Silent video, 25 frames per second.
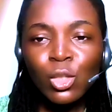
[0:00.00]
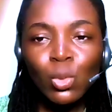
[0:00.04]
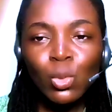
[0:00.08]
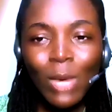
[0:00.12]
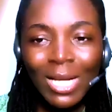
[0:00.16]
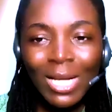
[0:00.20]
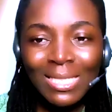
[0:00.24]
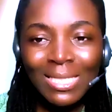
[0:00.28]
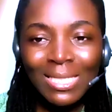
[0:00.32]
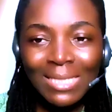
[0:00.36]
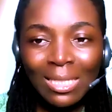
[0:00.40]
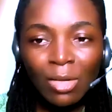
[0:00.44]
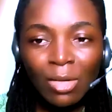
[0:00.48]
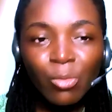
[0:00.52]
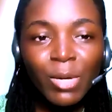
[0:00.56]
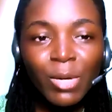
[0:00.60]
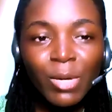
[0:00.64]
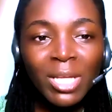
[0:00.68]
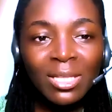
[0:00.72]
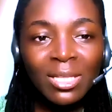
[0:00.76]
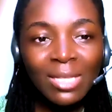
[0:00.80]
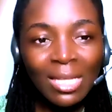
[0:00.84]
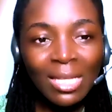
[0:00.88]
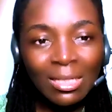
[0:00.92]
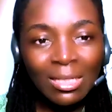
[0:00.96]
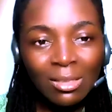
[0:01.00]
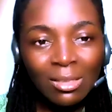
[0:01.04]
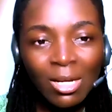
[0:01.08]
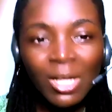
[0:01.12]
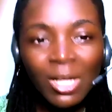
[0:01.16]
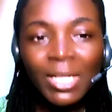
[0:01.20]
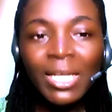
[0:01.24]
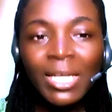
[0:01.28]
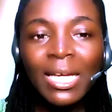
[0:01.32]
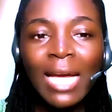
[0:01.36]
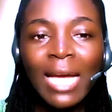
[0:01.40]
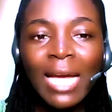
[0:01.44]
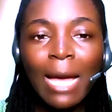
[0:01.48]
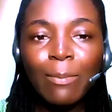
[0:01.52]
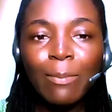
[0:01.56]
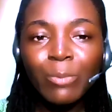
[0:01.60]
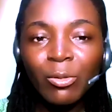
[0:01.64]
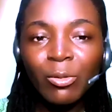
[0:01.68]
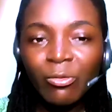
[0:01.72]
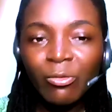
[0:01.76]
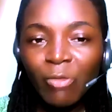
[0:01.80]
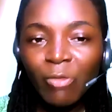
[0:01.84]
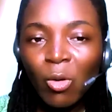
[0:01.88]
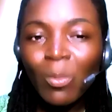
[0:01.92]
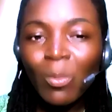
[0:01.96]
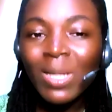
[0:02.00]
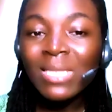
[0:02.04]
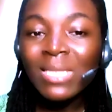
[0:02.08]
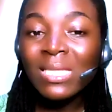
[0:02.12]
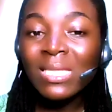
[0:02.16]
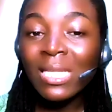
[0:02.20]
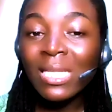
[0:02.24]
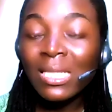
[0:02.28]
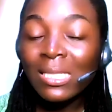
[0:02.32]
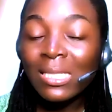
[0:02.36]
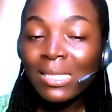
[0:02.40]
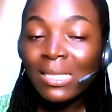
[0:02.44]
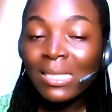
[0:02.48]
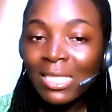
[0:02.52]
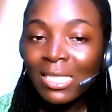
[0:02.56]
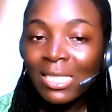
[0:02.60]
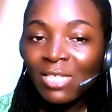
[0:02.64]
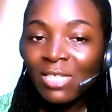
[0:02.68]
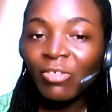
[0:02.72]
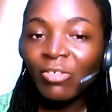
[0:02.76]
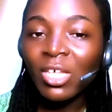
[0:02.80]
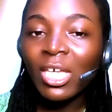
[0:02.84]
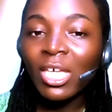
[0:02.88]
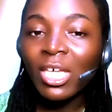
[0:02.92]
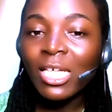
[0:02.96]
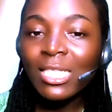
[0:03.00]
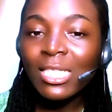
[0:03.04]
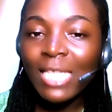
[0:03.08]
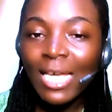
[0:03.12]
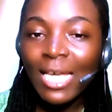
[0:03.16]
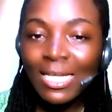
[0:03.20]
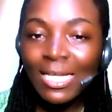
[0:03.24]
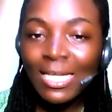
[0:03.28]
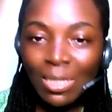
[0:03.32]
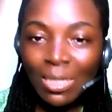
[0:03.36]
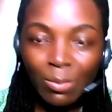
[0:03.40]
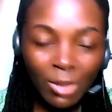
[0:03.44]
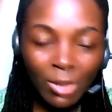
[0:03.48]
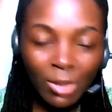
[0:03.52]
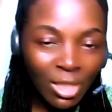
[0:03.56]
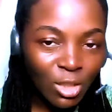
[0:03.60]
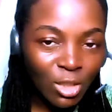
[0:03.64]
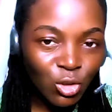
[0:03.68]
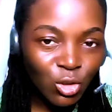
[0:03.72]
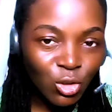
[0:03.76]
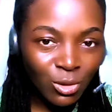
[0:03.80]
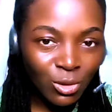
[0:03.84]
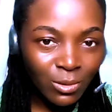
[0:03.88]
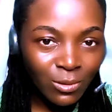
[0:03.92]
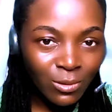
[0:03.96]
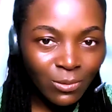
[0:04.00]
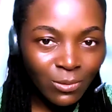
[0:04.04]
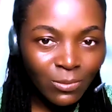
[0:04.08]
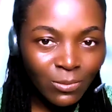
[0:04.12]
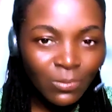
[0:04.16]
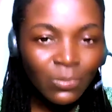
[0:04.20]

to accelerate their learning and performance in certificate examination.